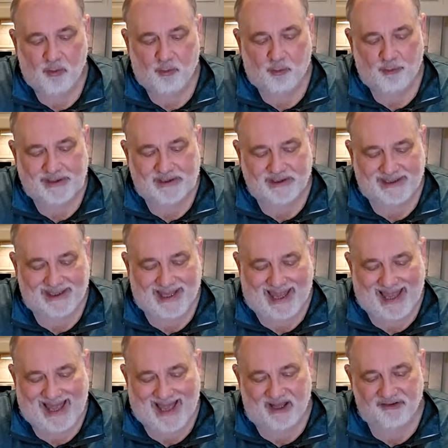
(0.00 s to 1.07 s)
really
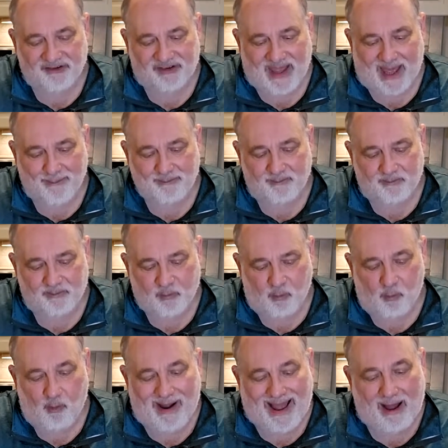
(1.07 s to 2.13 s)
has that
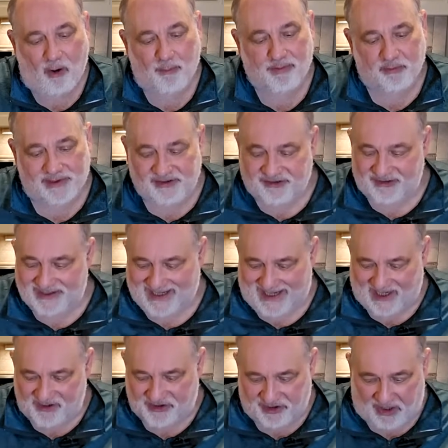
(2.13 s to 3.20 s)
wow
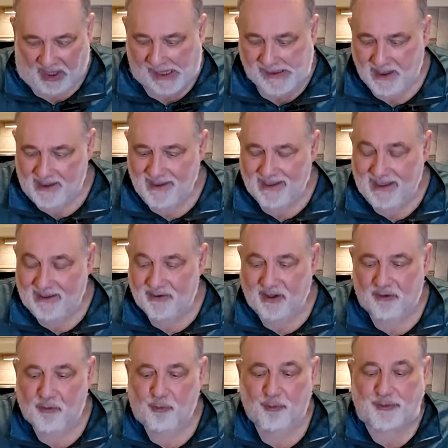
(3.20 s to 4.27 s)
presentation.
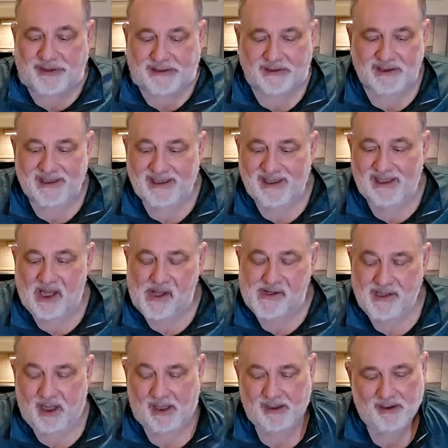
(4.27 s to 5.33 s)
It really
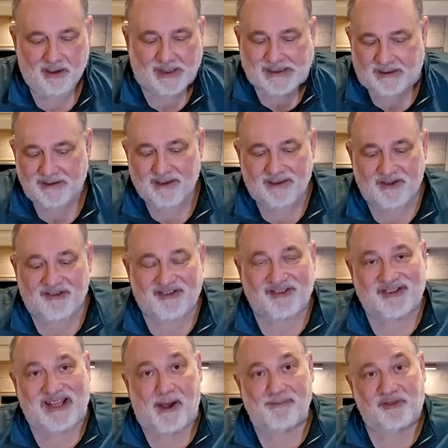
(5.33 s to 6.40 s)

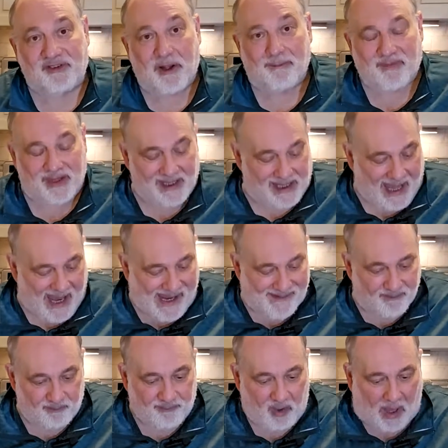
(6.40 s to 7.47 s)
steps up the
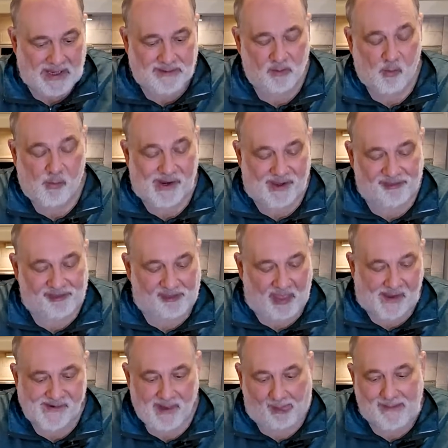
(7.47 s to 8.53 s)
game with
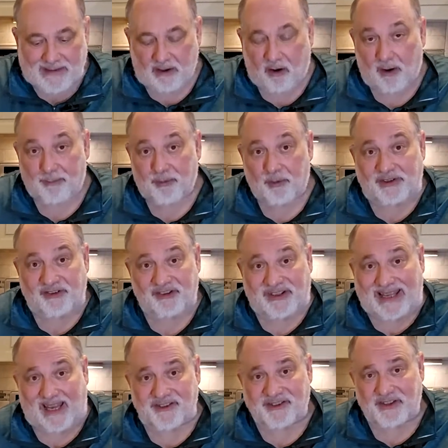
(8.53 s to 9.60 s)
our
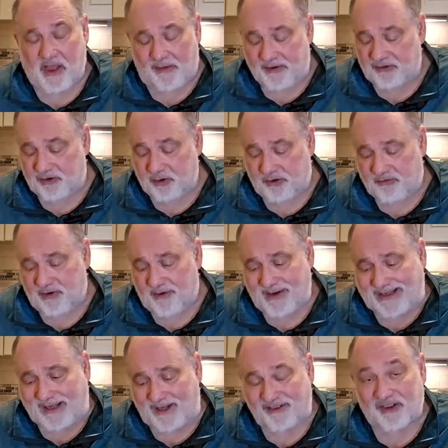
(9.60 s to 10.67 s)
presentation. Now this looks
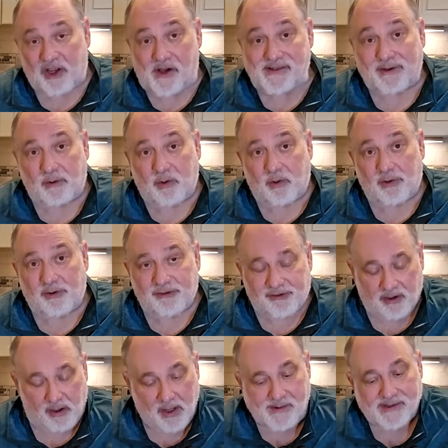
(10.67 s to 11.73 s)
very nice cut in quarters.
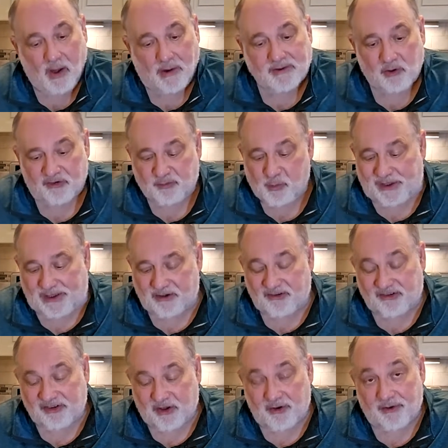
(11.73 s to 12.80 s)
Of course, we could
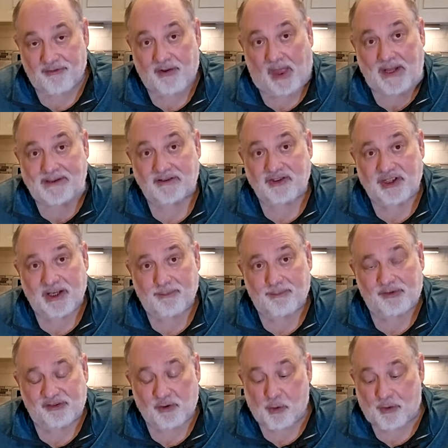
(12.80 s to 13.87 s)
serve
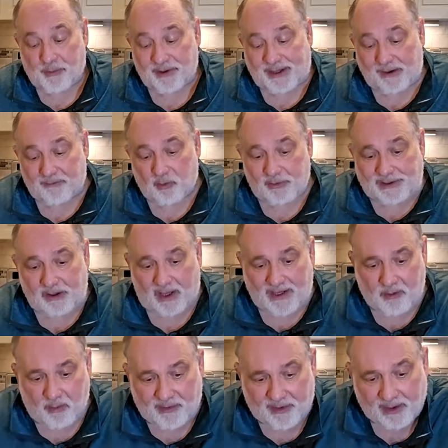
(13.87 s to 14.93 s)
chips or whatever we'd
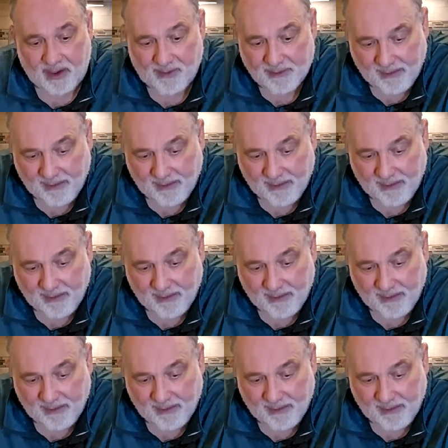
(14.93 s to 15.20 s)
like with it.